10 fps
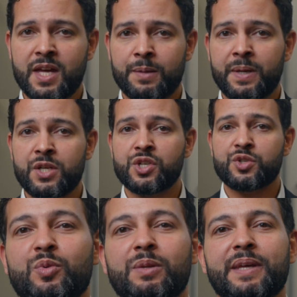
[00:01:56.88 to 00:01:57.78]
and
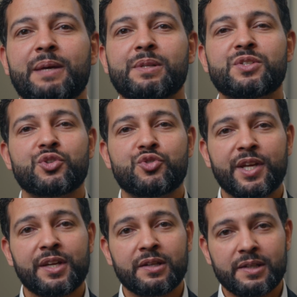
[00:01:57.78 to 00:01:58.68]
patients will be able to
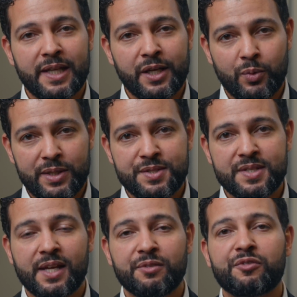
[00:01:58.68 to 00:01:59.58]
drink
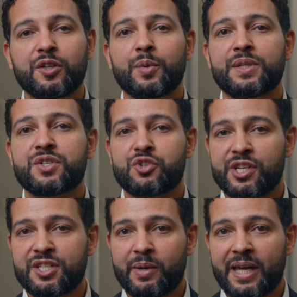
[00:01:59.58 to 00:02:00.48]
liquids and fluids
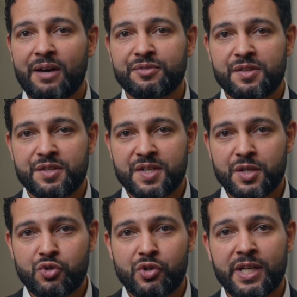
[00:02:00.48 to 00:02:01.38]
straight away after the
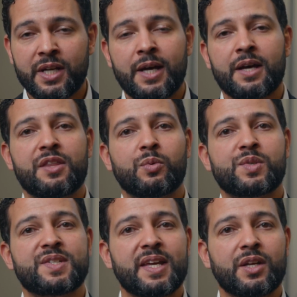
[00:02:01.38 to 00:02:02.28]
surgery. They will
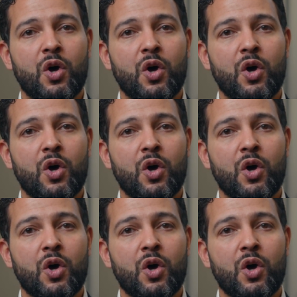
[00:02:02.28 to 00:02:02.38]
stay in